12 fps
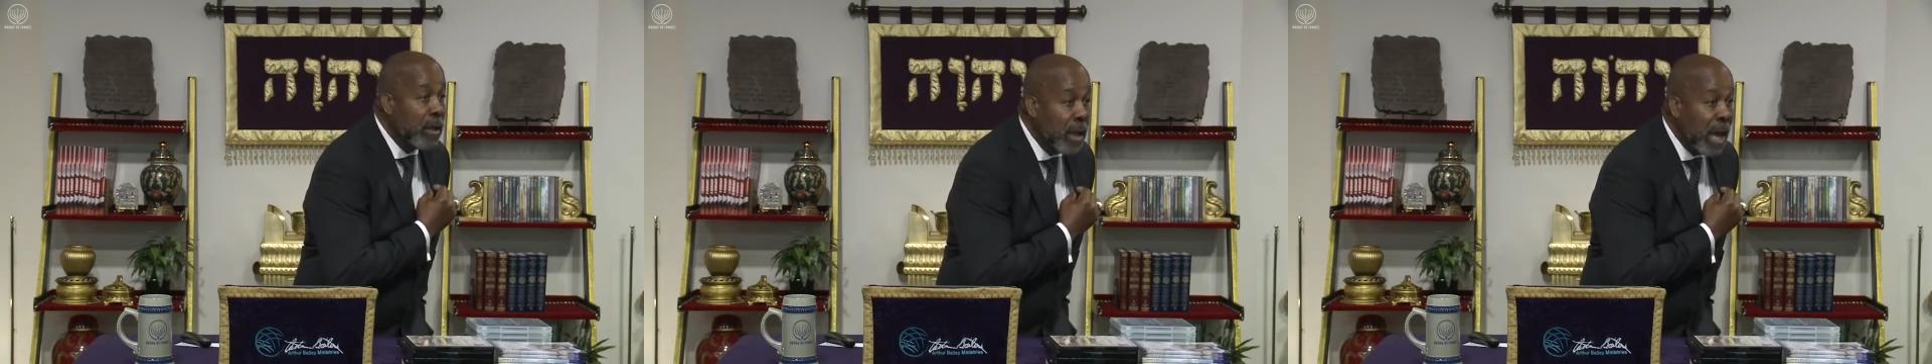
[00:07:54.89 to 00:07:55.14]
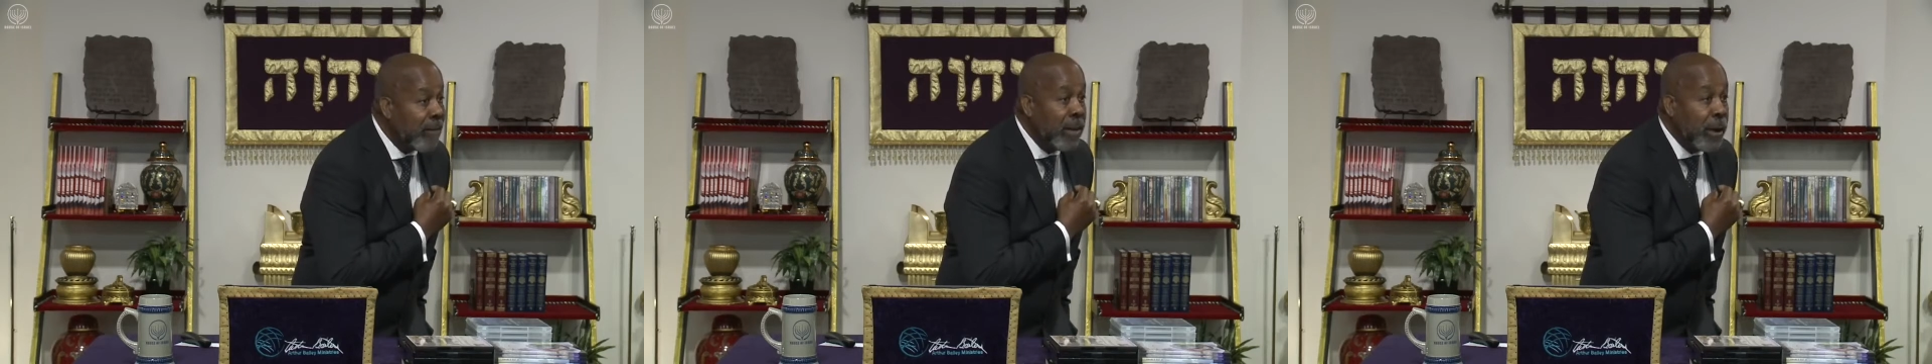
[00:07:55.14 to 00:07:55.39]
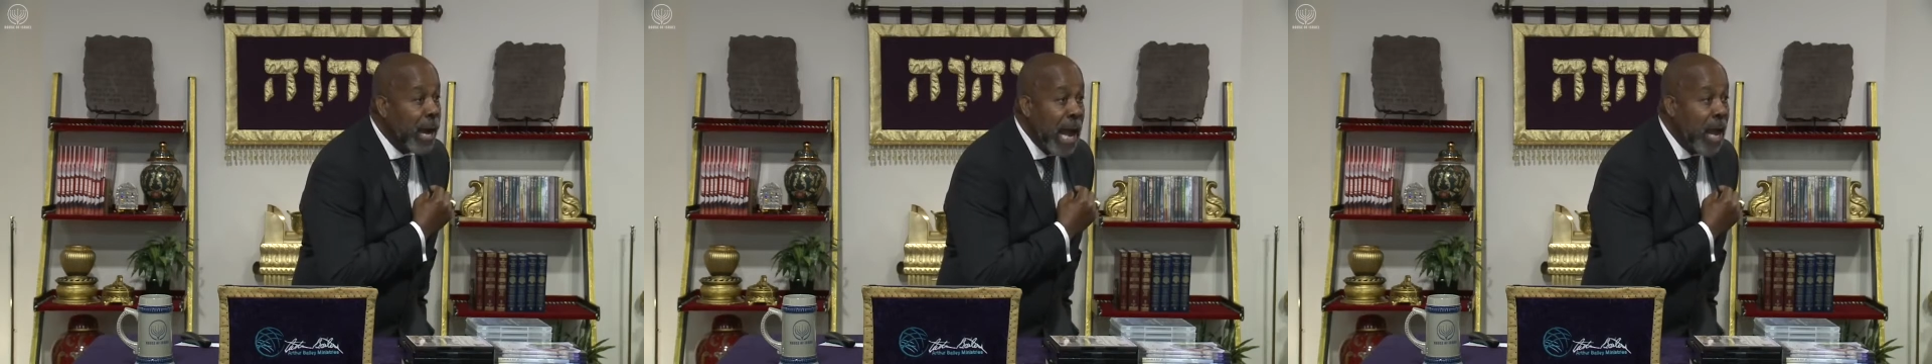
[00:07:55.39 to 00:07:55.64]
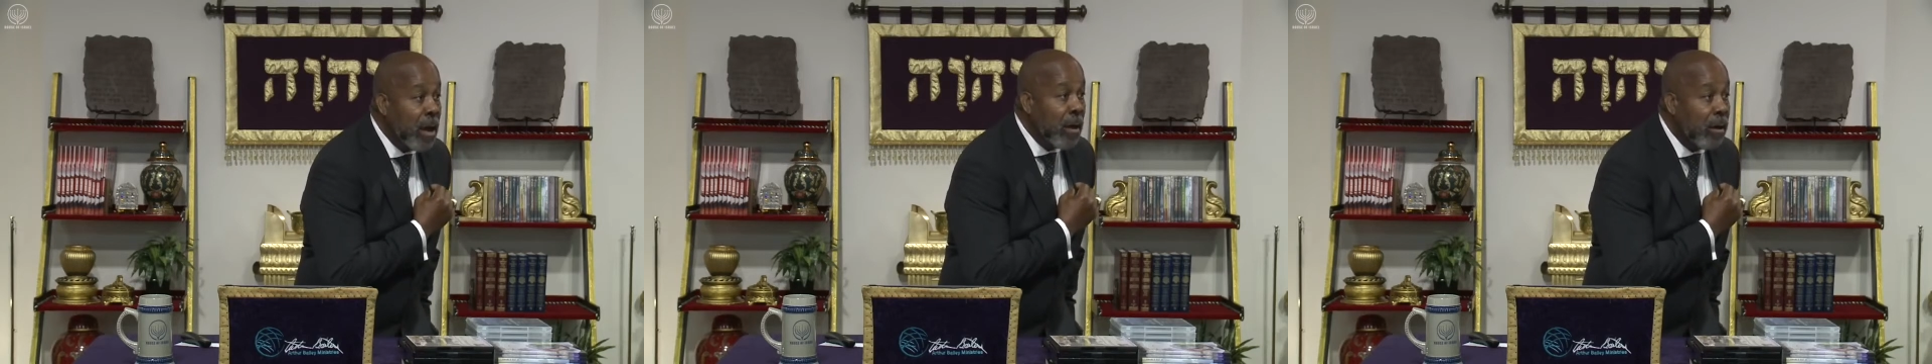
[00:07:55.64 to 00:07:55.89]
Heaven or
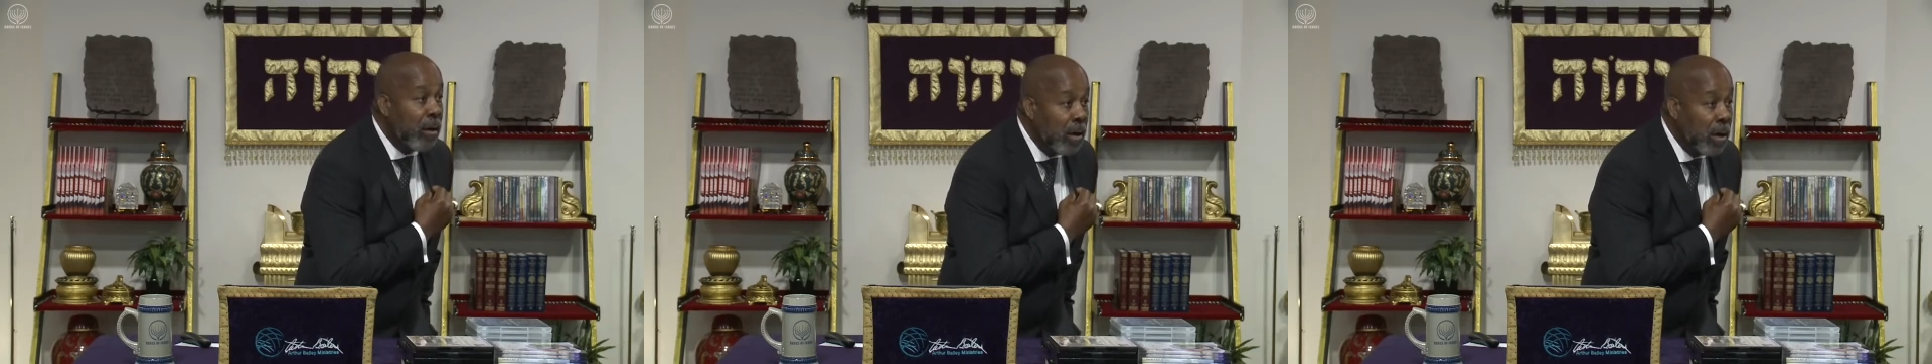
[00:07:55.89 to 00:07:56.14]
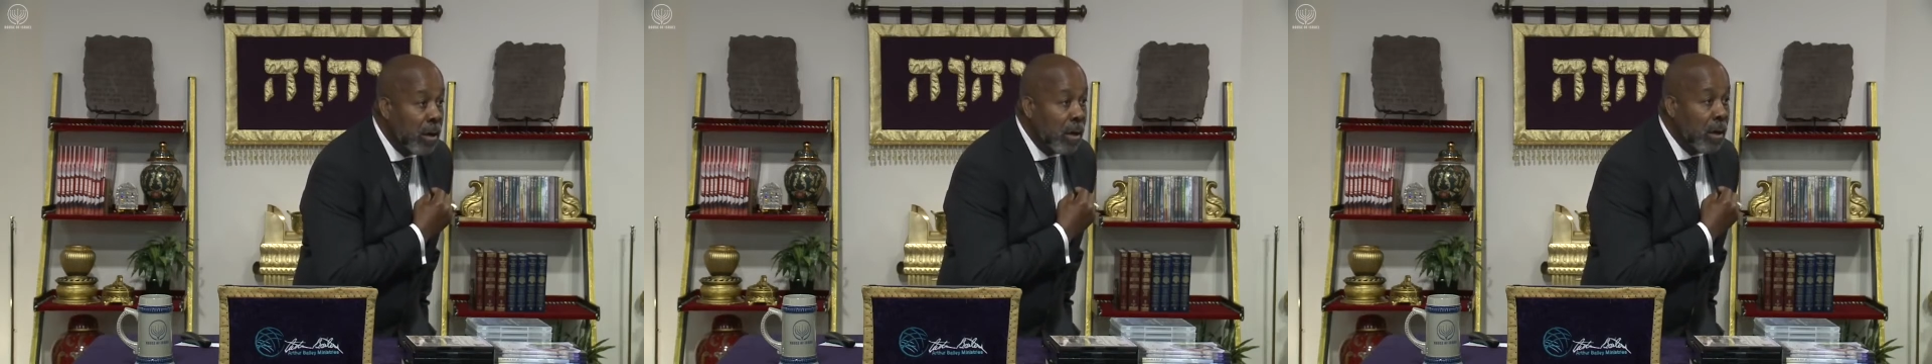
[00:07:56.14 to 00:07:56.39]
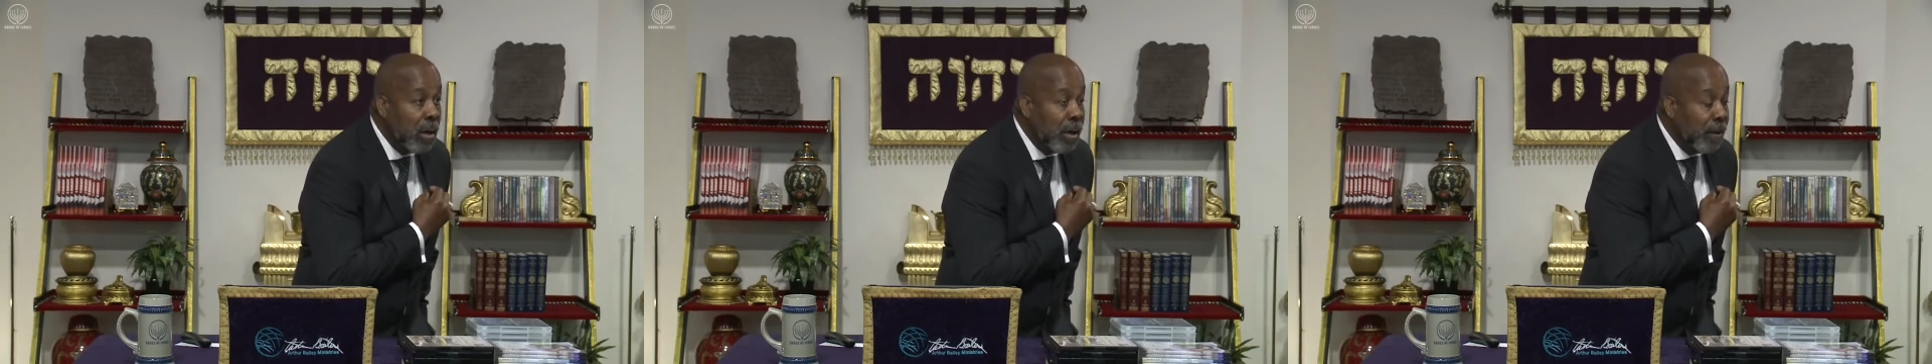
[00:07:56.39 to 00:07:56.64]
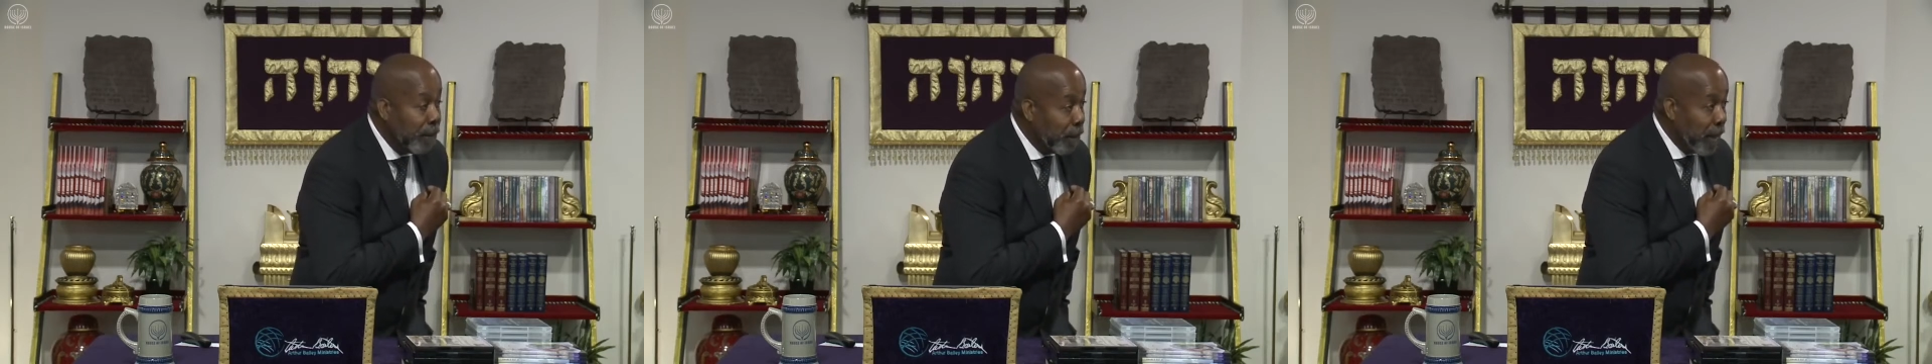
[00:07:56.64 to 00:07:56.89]
hell?
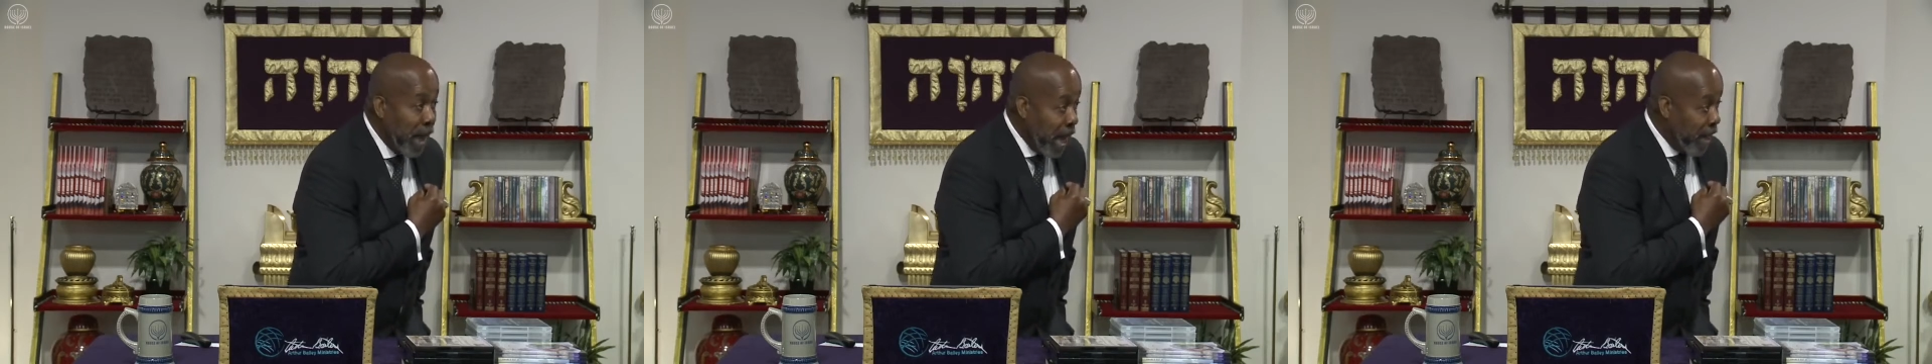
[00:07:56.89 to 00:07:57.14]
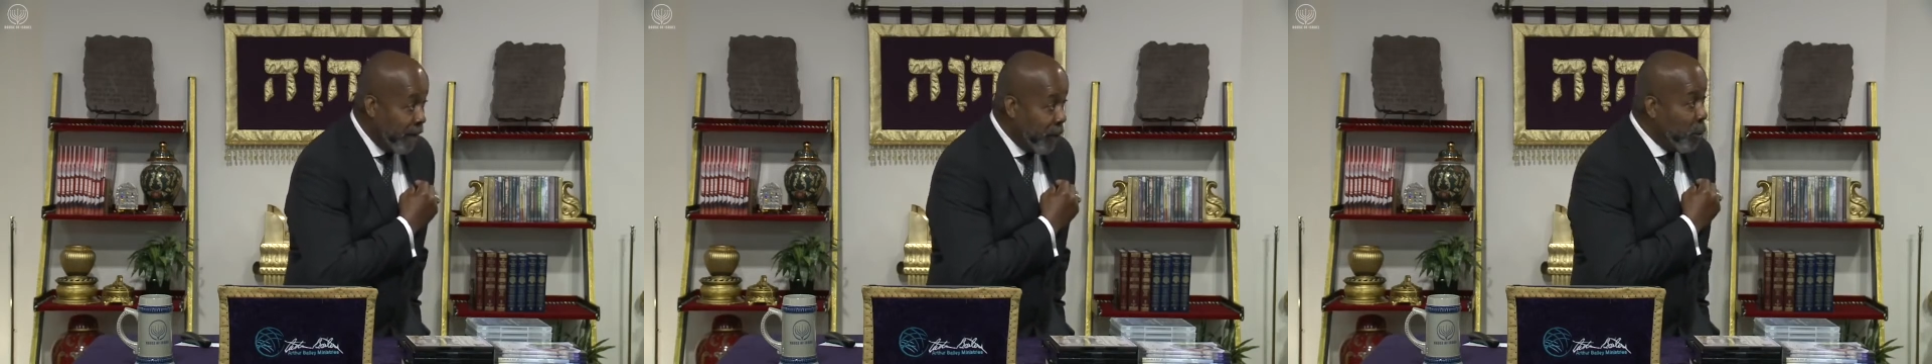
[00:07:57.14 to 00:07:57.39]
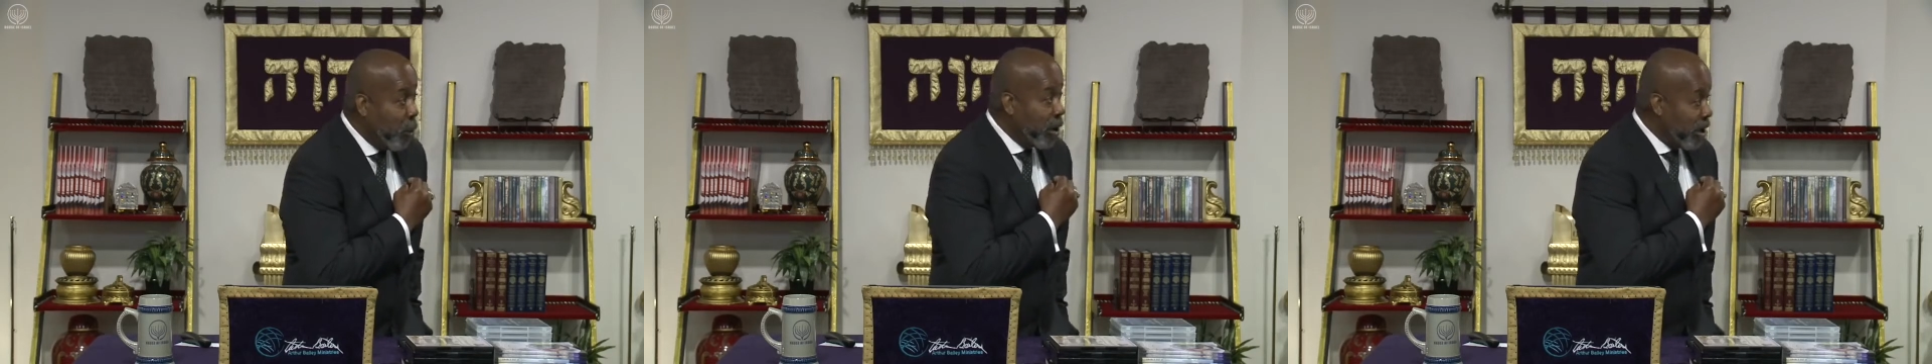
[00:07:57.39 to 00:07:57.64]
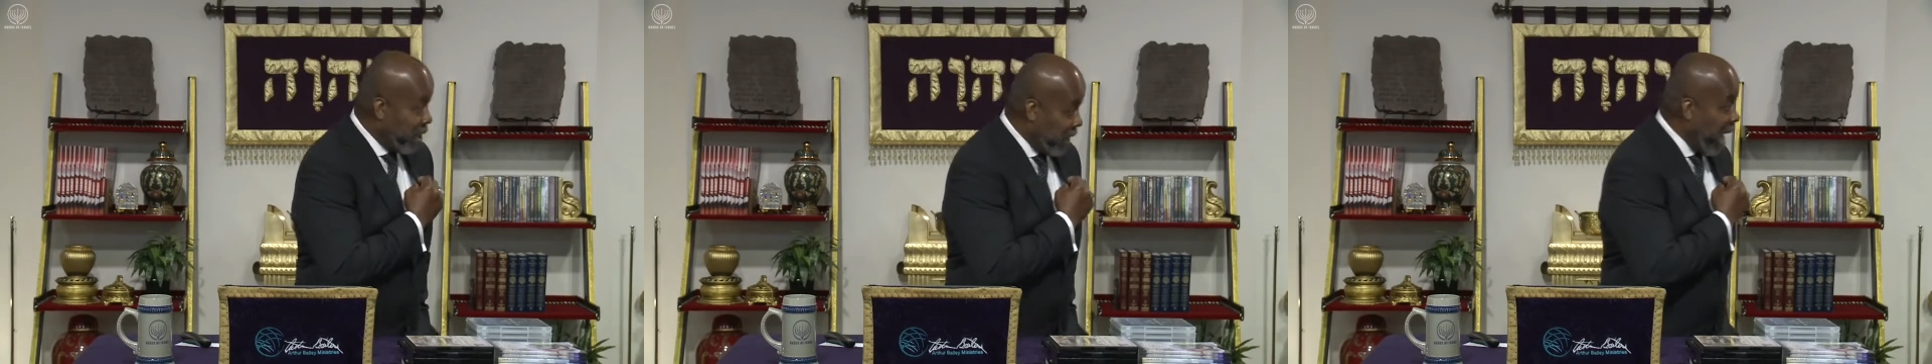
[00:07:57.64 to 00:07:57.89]
And if you were to
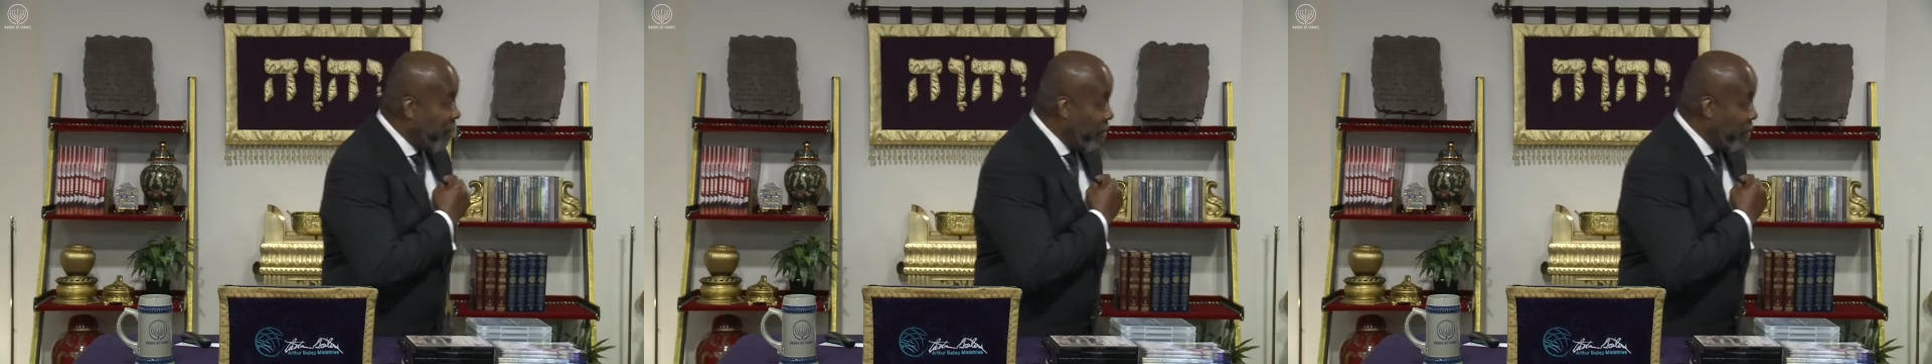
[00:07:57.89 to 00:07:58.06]
stand